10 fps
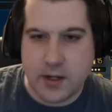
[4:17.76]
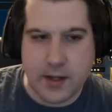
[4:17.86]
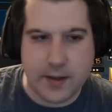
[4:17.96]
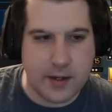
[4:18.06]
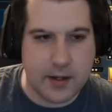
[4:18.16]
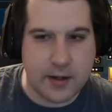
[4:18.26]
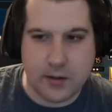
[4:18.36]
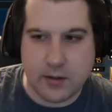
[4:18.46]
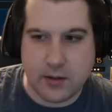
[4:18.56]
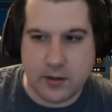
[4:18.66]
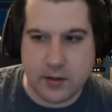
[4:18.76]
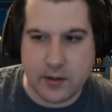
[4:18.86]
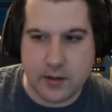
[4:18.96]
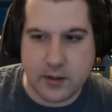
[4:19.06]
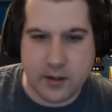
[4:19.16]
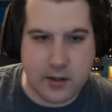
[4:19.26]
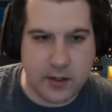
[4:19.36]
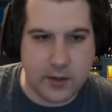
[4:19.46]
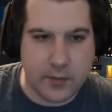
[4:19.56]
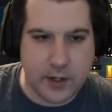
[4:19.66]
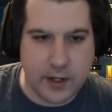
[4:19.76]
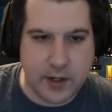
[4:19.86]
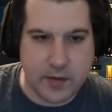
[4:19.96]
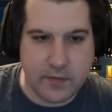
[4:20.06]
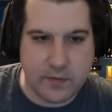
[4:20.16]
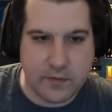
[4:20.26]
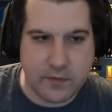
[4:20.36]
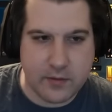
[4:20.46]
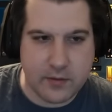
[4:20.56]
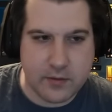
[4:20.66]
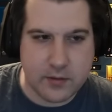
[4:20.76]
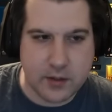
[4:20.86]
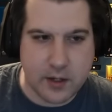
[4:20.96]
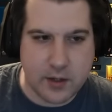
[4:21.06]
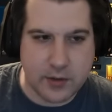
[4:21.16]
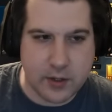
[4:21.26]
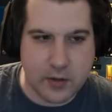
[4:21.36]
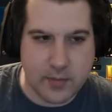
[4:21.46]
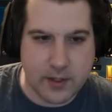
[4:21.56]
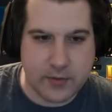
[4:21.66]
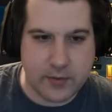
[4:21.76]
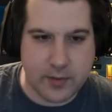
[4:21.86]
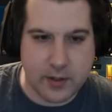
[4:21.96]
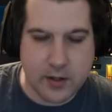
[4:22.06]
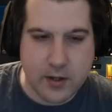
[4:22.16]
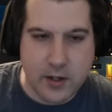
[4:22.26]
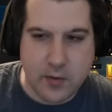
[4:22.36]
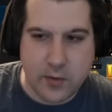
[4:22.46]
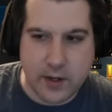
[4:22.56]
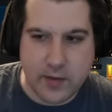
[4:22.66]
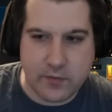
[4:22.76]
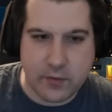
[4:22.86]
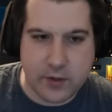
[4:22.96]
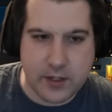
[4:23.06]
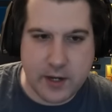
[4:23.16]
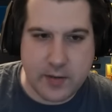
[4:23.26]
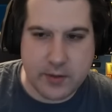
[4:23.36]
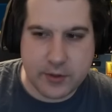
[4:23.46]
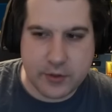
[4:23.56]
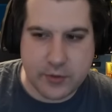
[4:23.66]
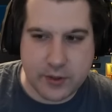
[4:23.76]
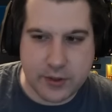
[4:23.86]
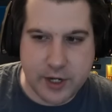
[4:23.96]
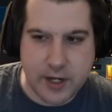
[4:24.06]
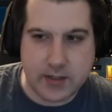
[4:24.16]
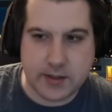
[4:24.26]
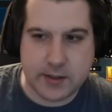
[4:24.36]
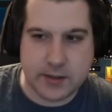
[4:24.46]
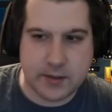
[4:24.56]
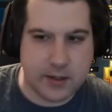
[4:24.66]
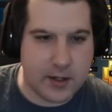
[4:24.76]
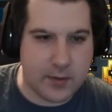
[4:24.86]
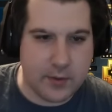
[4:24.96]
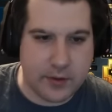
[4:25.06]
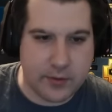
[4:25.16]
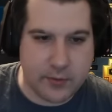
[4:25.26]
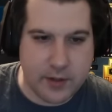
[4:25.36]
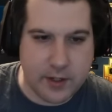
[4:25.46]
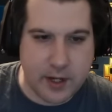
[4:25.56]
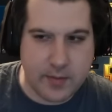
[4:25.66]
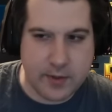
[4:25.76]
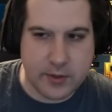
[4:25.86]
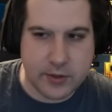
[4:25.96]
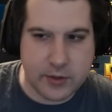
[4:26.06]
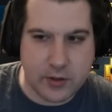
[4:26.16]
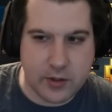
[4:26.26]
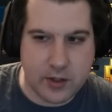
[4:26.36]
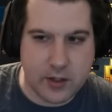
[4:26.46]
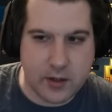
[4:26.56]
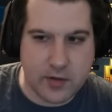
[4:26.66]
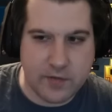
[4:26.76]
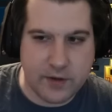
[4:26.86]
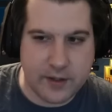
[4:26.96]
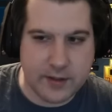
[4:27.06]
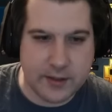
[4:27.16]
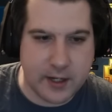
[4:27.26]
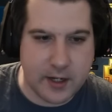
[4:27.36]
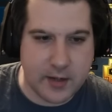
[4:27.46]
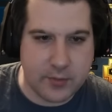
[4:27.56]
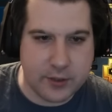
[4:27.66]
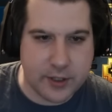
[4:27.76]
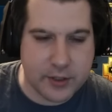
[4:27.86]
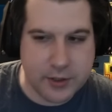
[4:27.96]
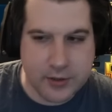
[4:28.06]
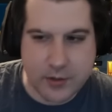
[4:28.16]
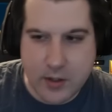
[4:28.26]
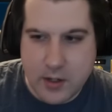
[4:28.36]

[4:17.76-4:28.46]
And then on Han, we have, I'll come back to 3POC. We have crit damage, crit chance with crit damage, offense, and protection.